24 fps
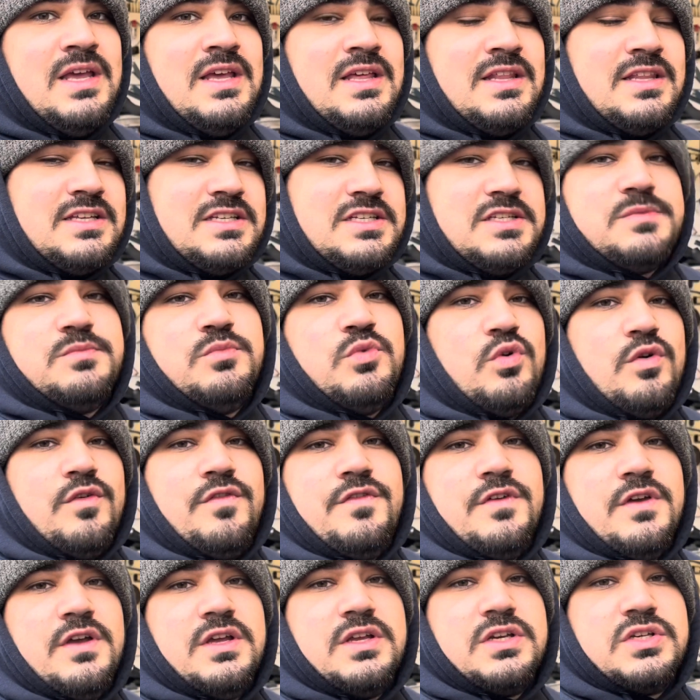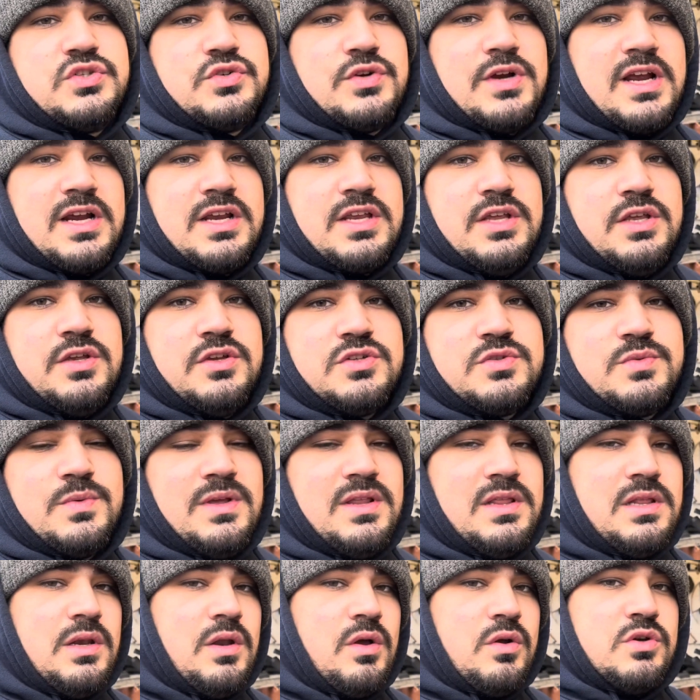This is more for track use
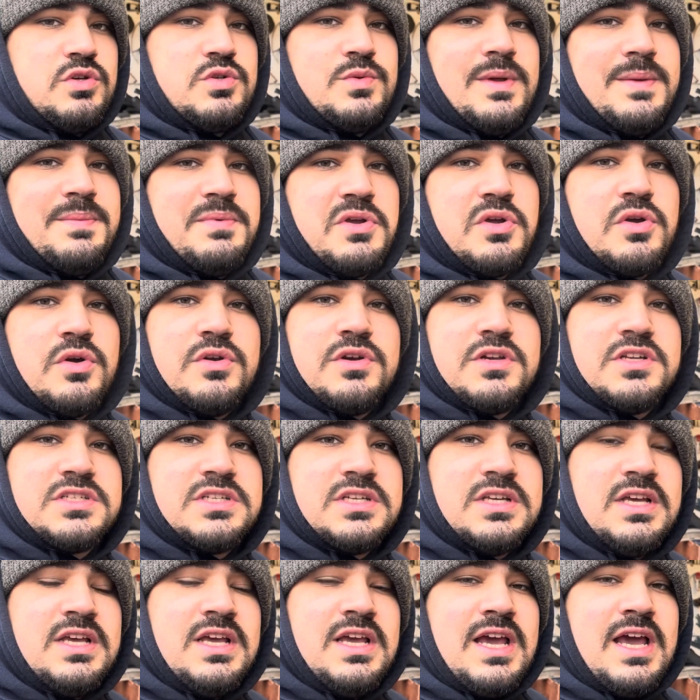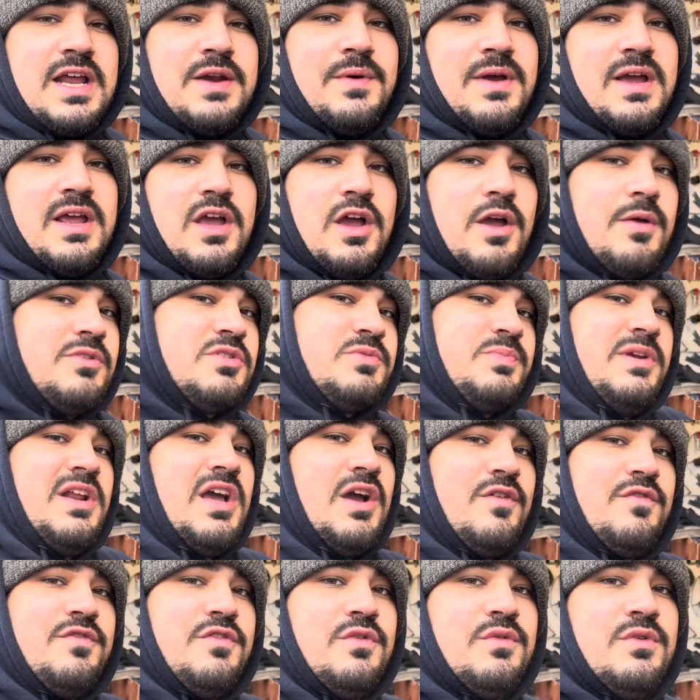with long sweeping corners. Anyway, hope this has been
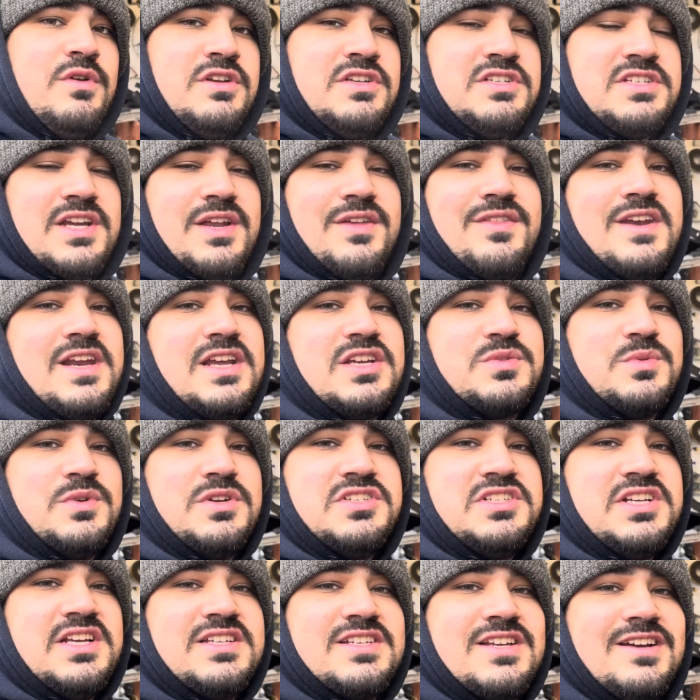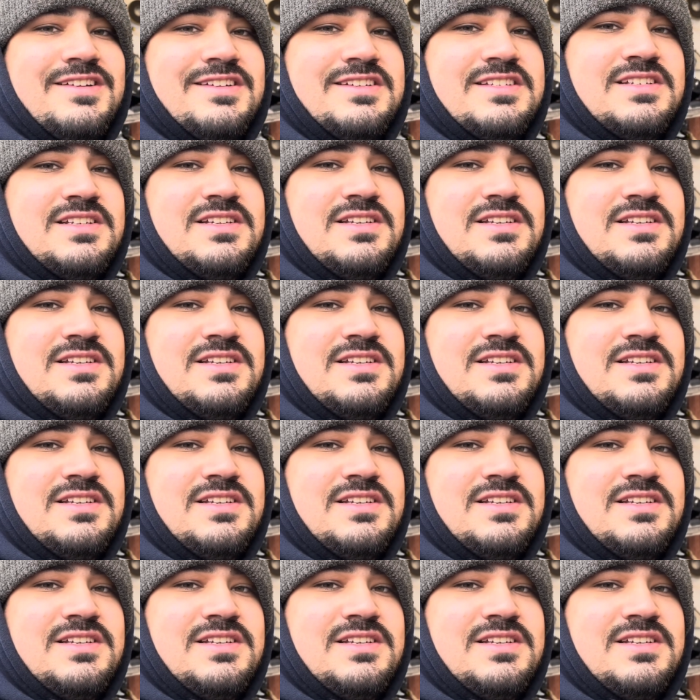helpful. See you on the next one. Cheers, guys.